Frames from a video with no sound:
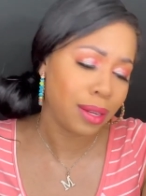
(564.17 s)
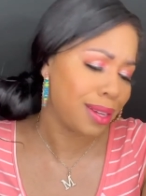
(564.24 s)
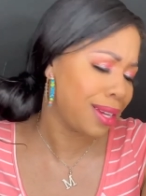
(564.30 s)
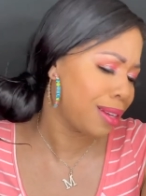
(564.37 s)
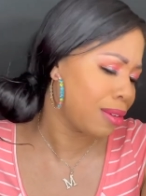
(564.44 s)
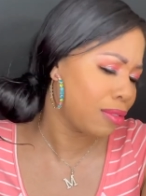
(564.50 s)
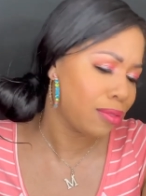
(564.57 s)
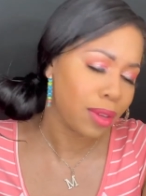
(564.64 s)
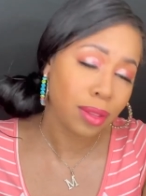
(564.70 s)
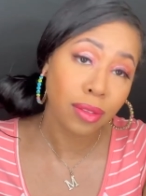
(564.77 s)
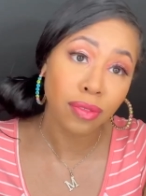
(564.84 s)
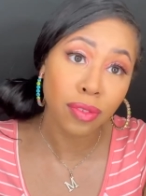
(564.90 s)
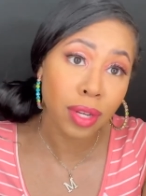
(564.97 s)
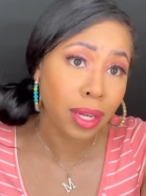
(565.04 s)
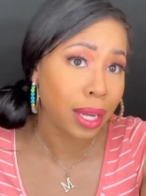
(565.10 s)
I ain't going to fake the
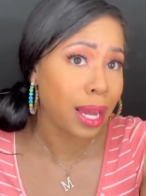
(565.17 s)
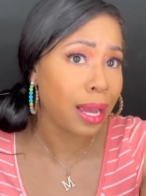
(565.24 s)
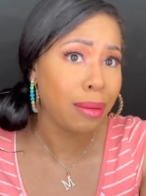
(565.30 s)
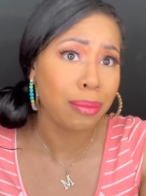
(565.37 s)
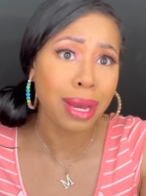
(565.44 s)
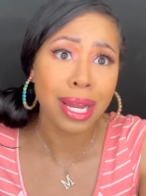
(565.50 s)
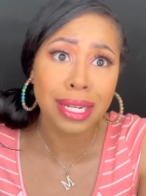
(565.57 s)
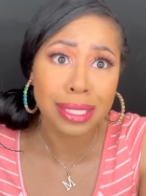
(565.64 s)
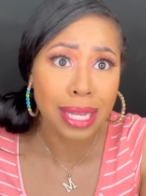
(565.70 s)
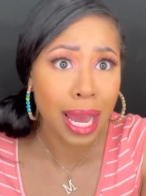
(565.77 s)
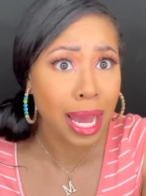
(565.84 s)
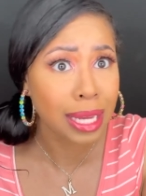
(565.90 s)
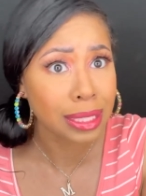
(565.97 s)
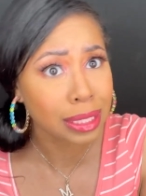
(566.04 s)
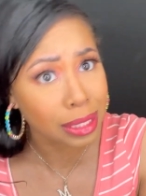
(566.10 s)
funk. I ain't
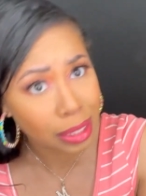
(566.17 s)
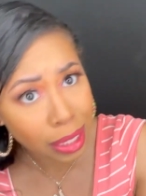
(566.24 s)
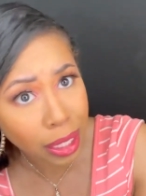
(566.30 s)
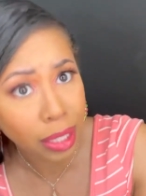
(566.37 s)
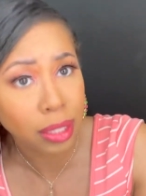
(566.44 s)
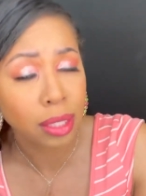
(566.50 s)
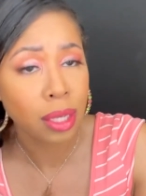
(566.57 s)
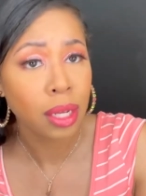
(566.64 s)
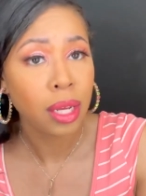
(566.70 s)
monetized yet.